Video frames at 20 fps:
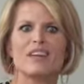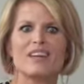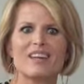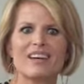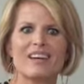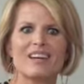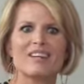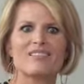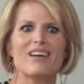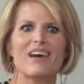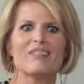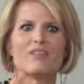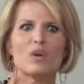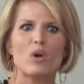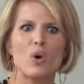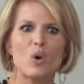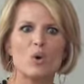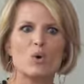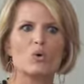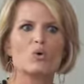they kind of have a
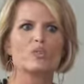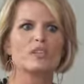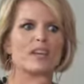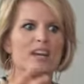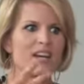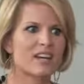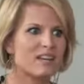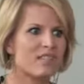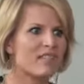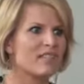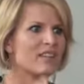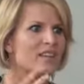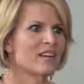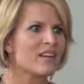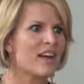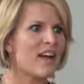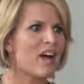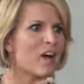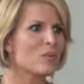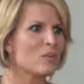cold to kind of
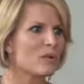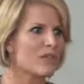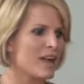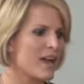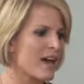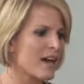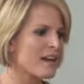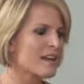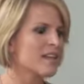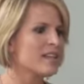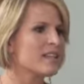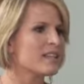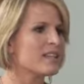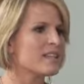help with that?